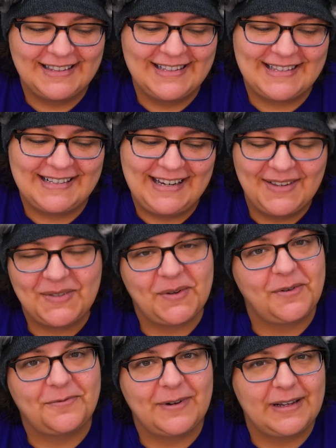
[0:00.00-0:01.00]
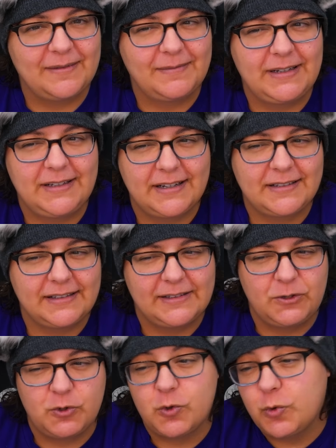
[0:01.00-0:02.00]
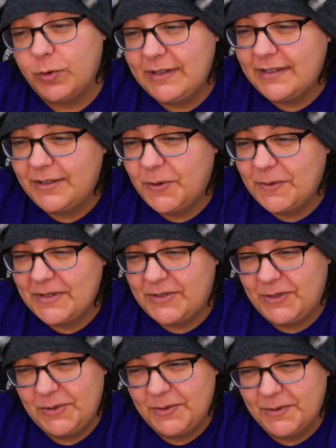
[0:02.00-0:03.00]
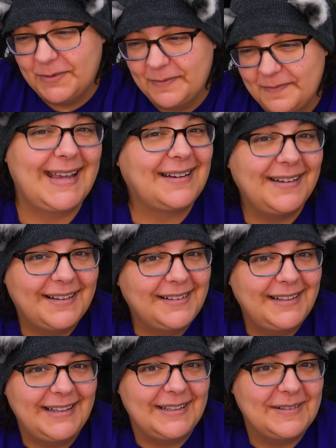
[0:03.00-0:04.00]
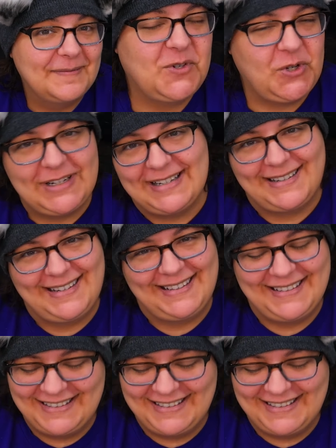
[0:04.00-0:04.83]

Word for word: Listen, he has a girlfriend. He technically shouldn't notice you. Technically shouldn't.